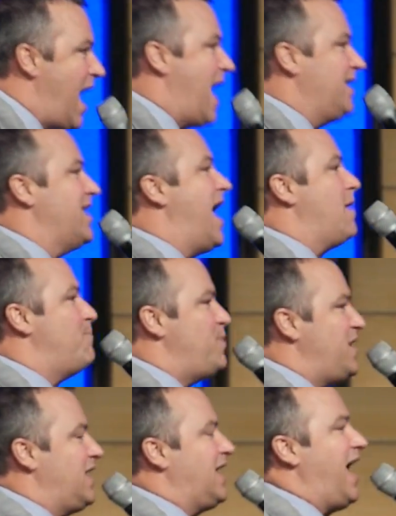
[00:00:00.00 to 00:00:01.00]
and not
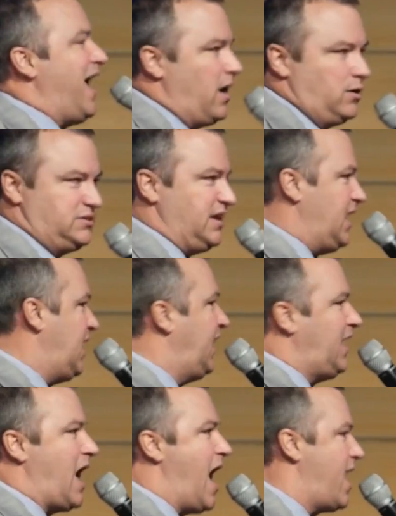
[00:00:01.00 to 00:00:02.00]
being held to
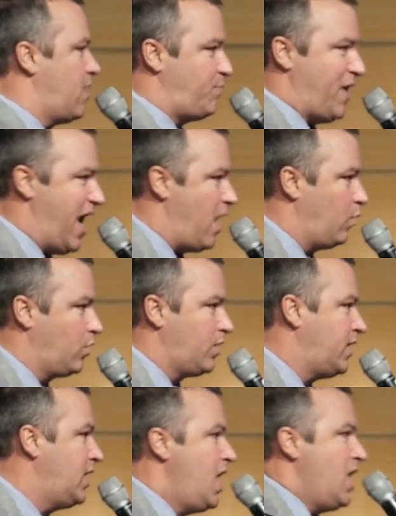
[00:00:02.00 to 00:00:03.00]
any higher power
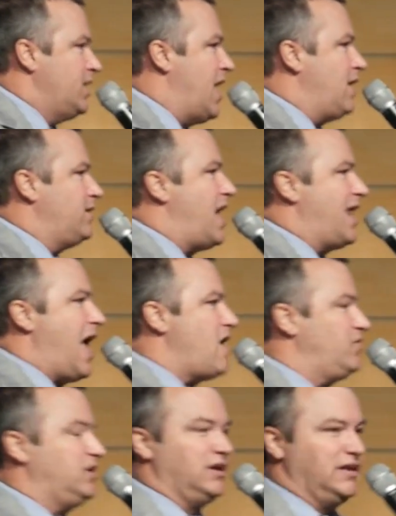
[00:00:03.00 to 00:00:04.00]
and not
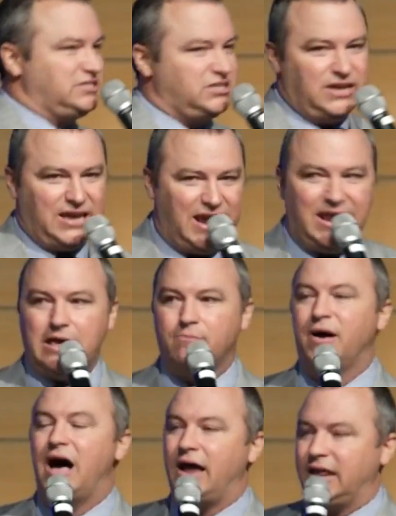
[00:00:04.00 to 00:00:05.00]
having to listen to
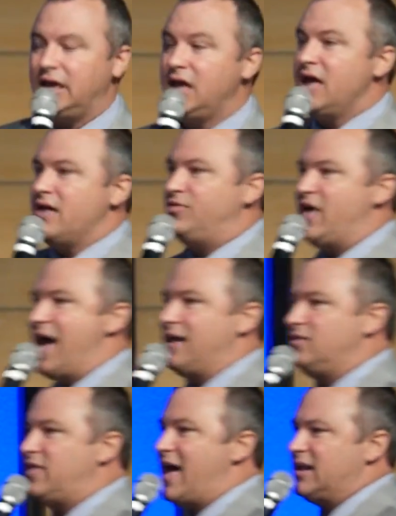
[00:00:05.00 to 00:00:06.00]
anybody,
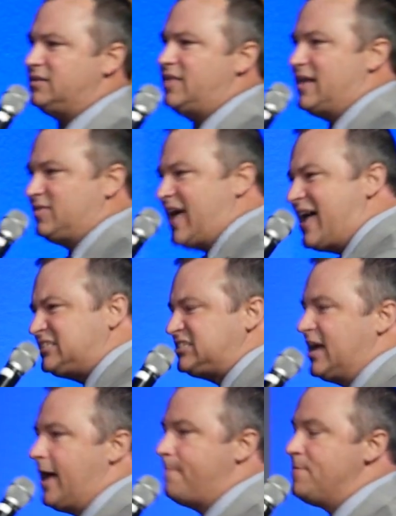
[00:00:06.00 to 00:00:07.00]
that's
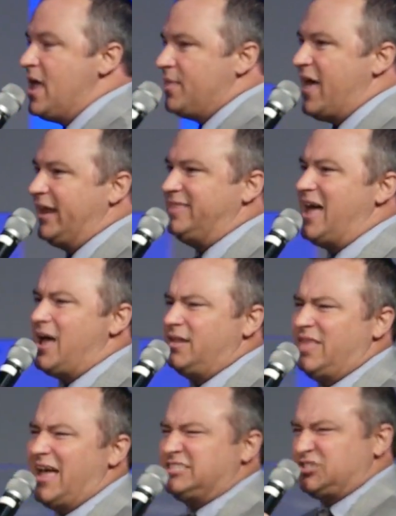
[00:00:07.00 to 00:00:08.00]

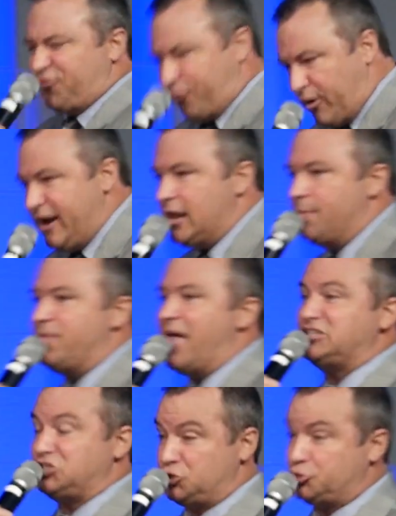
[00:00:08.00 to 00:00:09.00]
freedom.
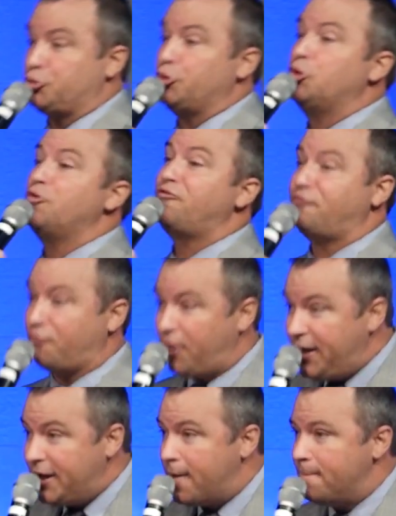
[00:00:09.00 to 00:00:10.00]
That's true true
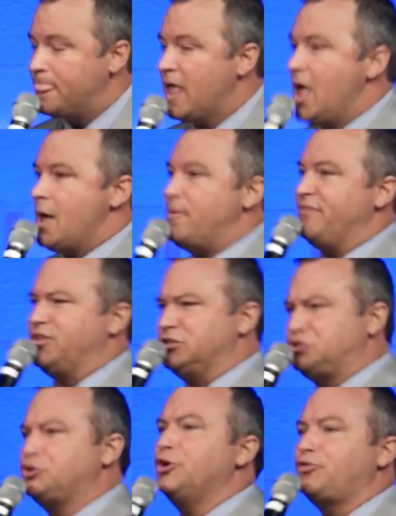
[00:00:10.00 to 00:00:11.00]
freedom. But the
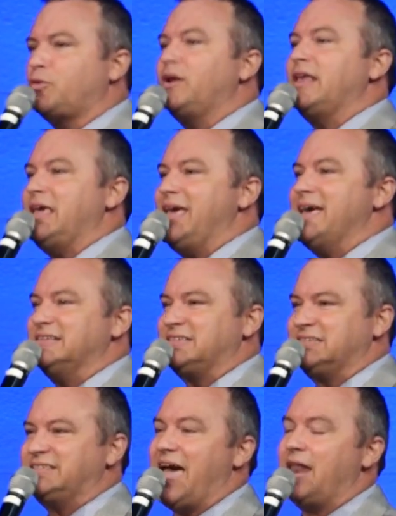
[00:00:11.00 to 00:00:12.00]
truth really is
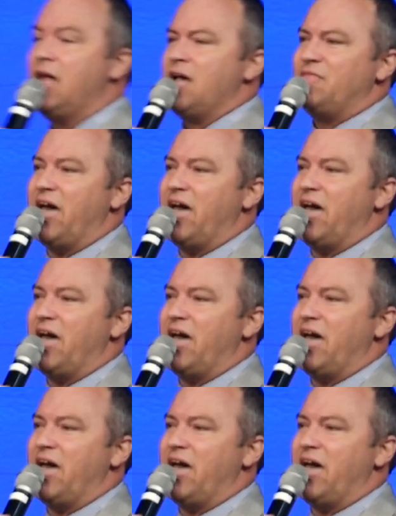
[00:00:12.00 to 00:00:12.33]
that